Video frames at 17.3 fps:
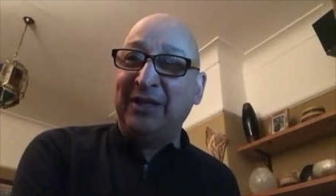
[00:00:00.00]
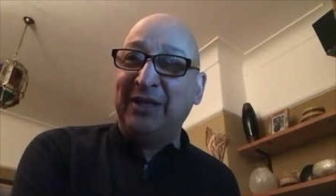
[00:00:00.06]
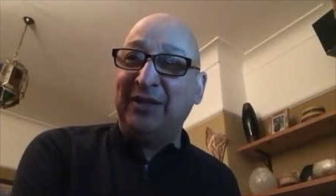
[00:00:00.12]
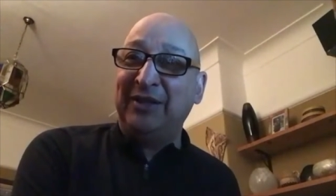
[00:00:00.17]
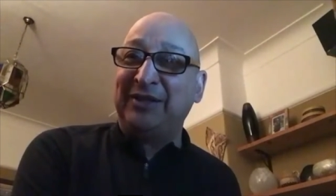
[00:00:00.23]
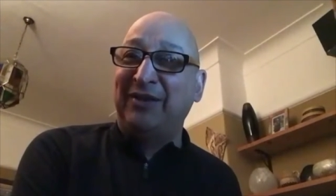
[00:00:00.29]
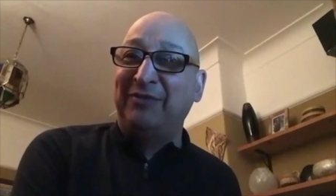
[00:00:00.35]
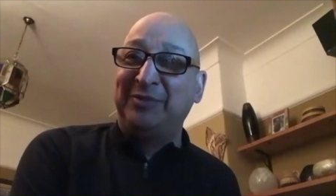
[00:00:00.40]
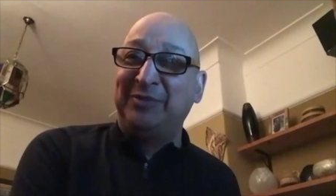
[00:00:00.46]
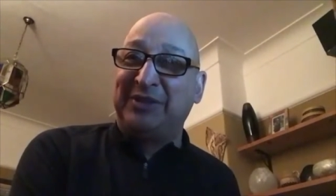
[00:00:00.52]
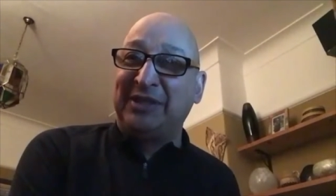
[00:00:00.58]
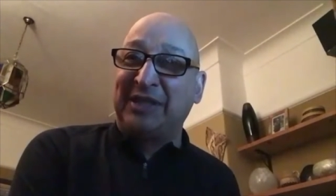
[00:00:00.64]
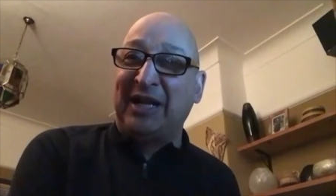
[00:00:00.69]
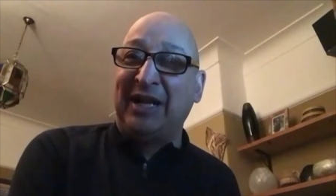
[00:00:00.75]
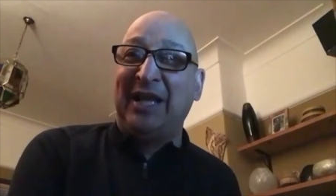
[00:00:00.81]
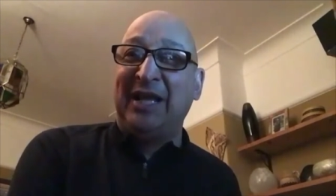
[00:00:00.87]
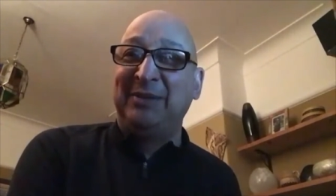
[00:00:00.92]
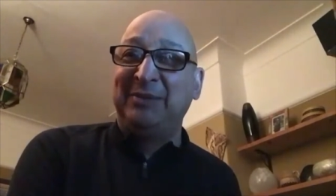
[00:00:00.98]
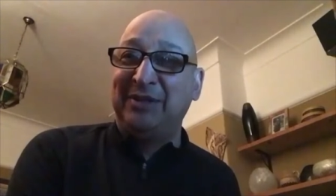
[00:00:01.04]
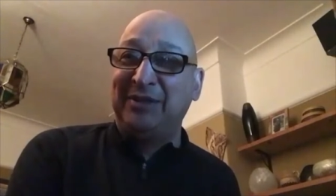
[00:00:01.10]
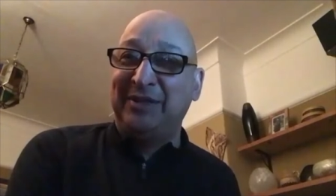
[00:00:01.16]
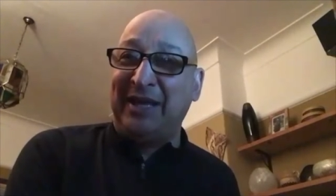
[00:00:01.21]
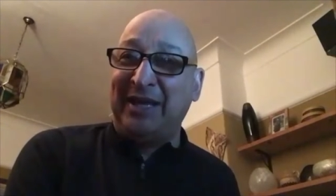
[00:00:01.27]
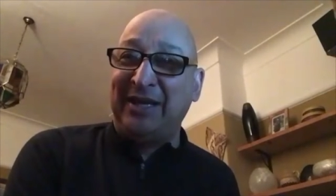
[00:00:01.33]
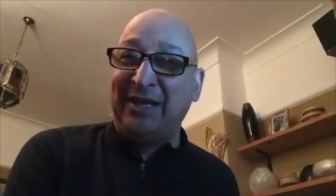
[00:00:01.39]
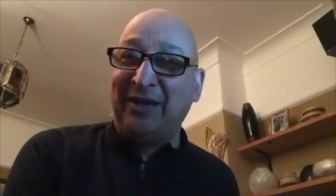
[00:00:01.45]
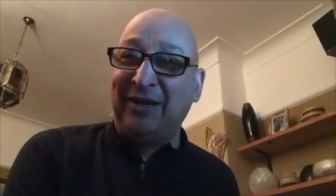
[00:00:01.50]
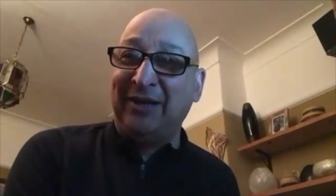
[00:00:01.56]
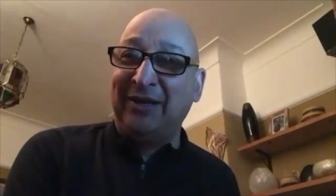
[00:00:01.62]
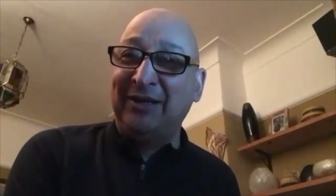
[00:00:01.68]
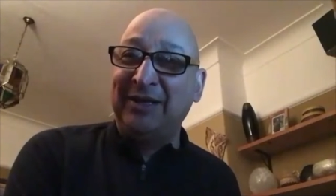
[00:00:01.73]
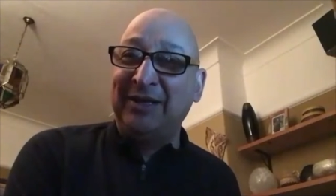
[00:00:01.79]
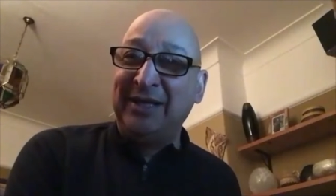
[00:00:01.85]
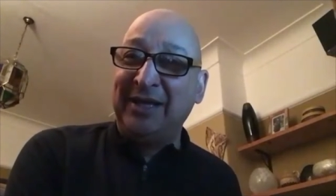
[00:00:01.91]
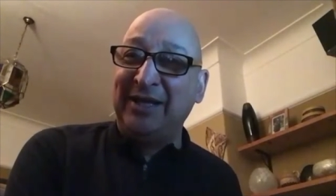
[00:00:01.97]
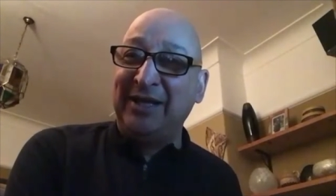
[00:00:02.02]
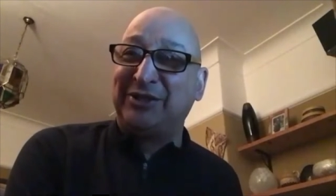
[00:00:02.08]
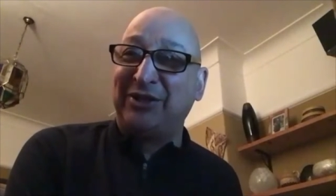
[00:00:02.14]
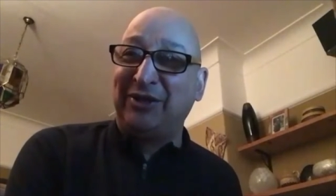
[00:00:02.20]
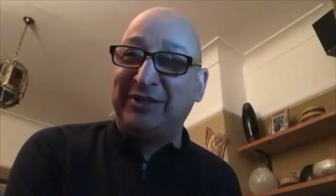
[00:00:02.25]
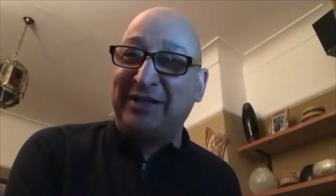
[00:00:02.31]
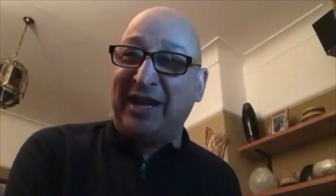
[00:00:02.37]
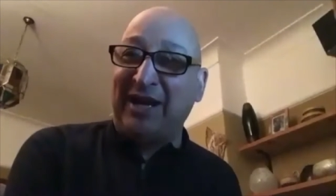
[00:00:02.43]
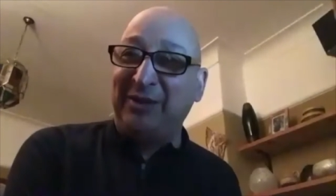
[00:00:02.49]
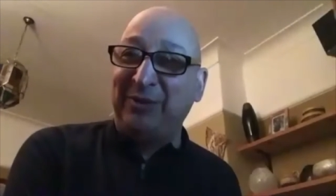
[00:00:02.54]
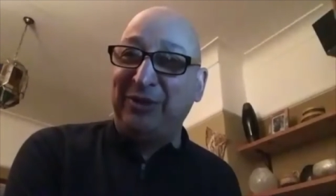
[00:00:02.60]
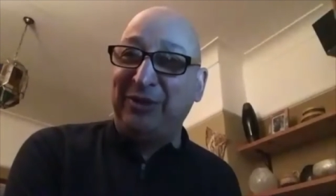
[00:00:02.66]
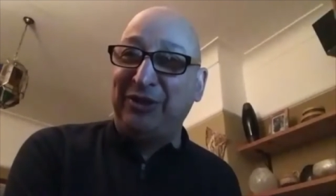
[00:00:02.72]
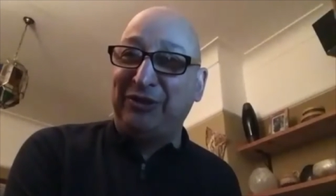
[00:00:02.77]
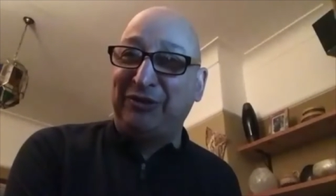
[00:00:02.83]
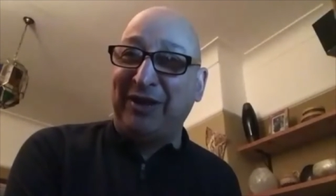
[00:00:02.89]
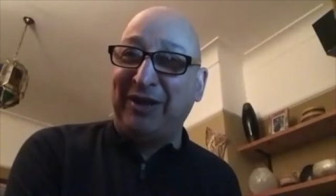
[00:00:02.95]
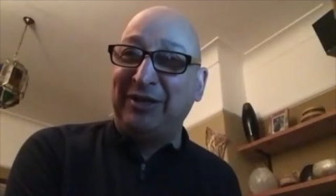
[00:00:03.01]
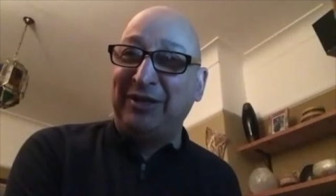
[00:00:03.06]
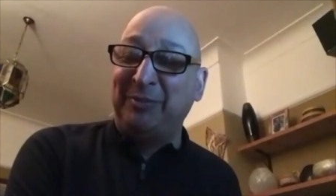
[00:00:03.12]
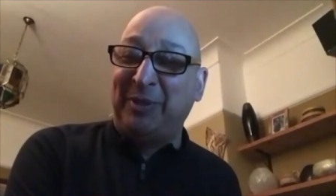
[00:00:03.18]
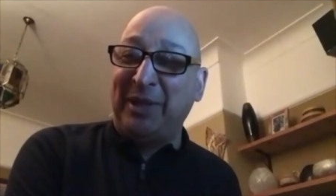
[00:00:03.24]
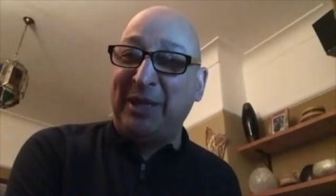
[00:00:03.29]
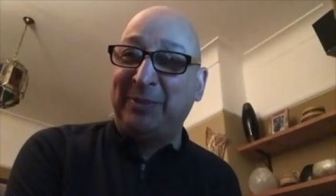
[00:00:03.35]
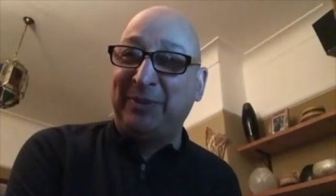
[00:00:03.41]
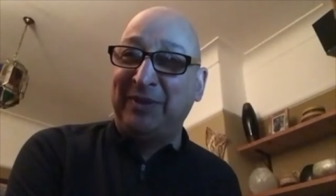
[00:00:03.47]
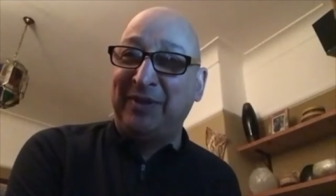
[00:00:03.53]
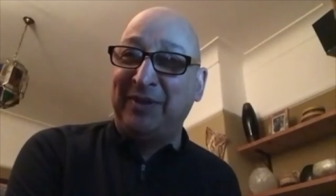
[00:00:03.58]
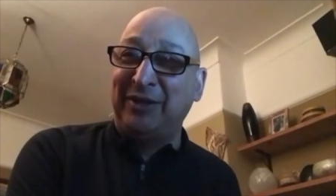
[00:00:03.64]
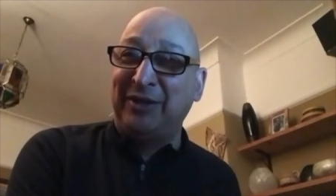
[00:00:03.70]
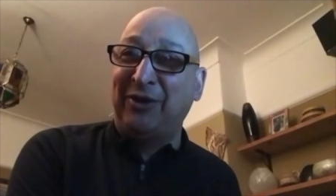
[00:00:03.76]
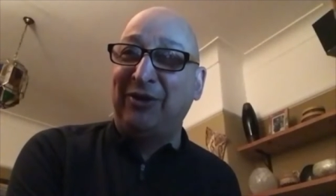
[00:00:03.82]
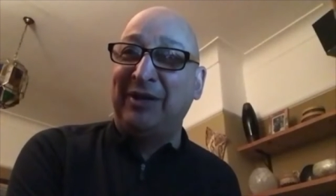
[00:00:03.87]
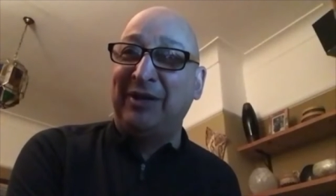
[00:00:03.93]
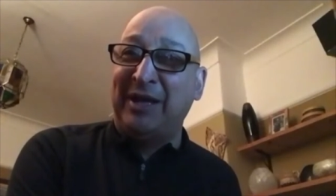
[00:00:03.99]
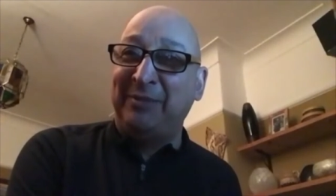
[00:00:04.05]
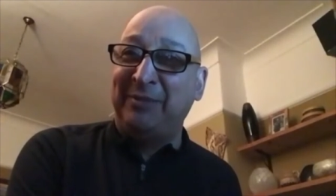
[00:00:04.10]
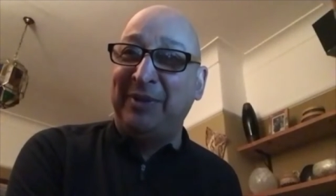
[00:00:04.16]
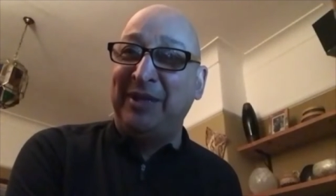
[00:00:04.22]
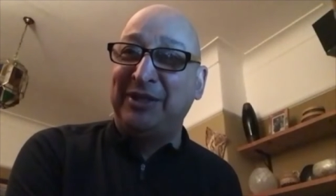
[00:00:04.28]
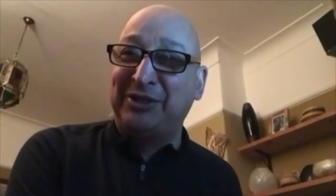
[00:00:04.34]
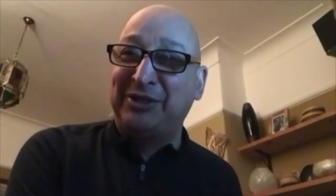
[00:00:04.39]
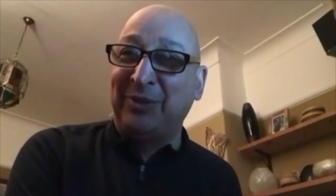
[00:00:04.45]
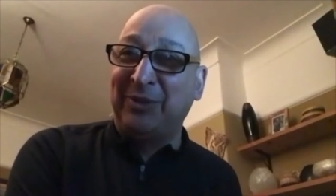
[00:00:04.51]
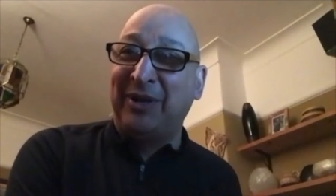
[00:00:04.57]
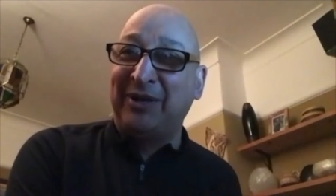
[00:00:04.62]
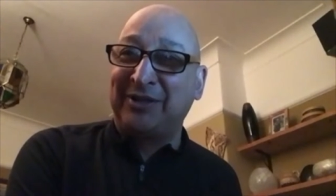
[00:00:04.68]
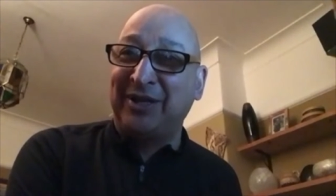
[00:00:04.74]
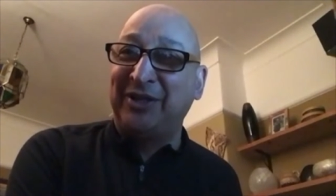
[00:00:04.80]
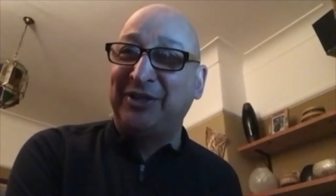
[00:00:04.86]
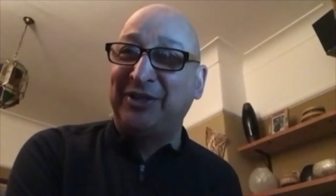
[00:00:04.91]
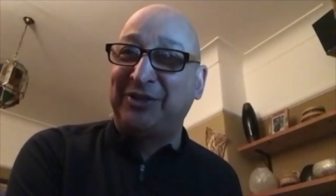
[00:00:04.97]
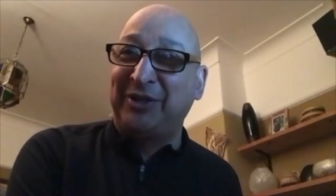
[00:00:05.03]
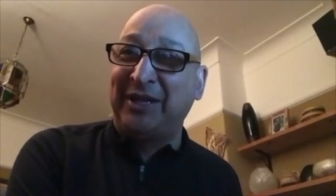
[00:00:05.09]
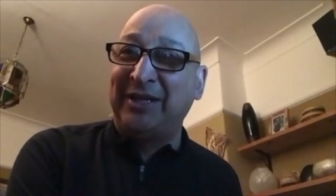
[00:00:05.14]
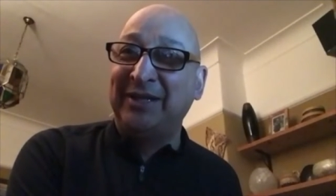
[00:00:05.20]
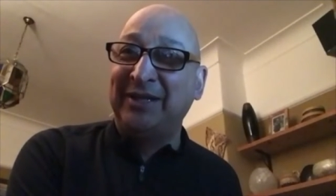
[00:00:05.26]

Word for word: the government to claim that they are in solidarity with the Ukrainian people and they're not letting them into our country